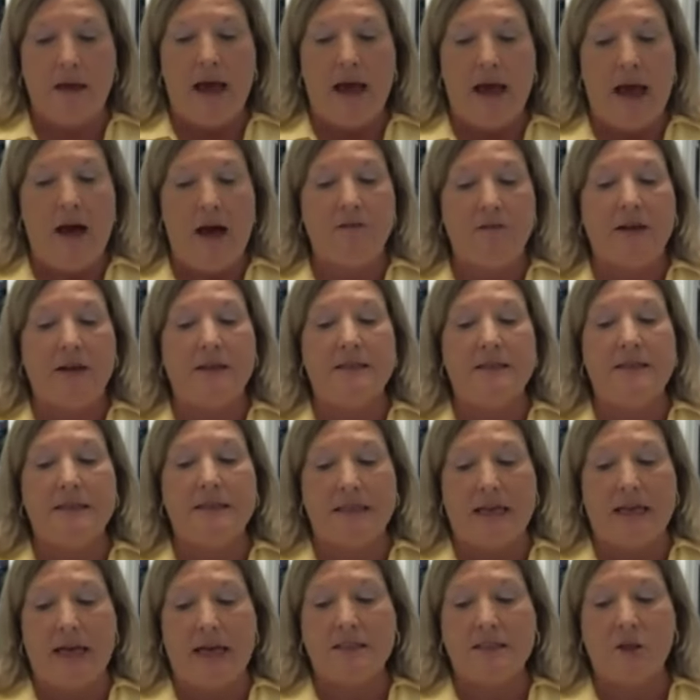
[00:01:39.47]
Having a
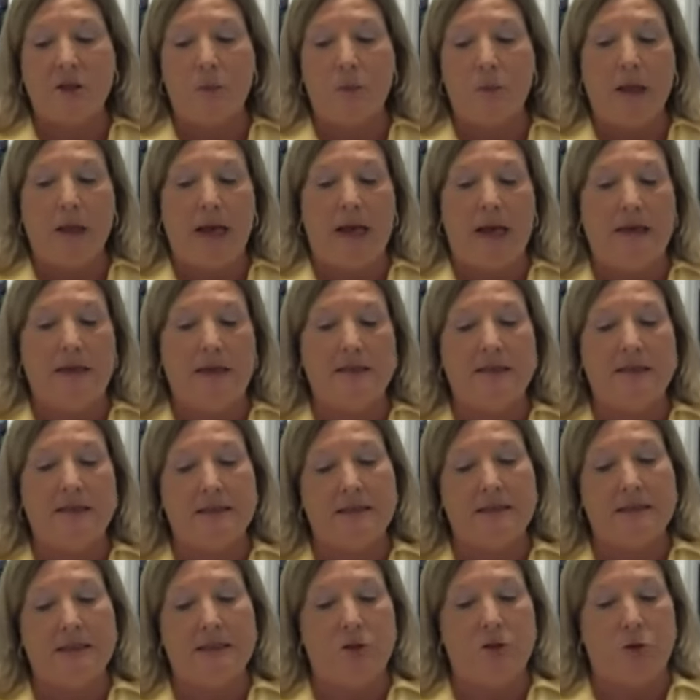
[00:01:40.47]
disaster plan is
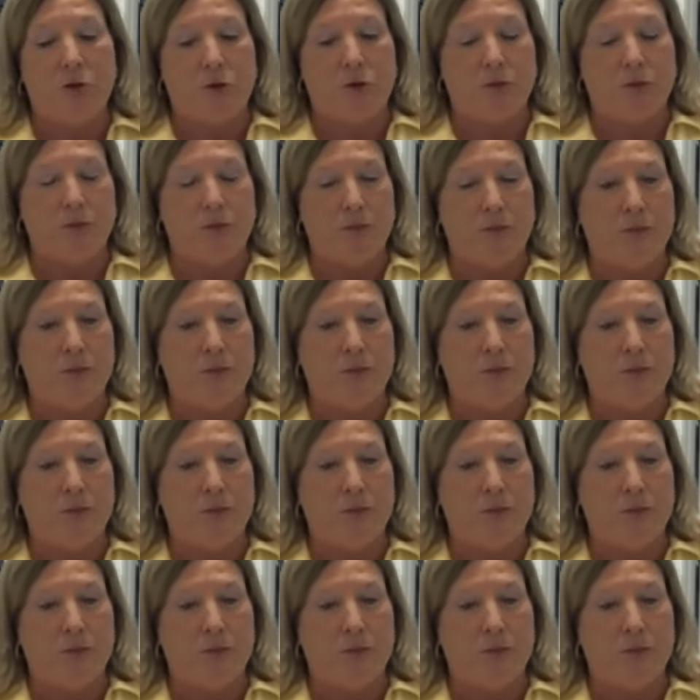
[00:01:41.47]
essential.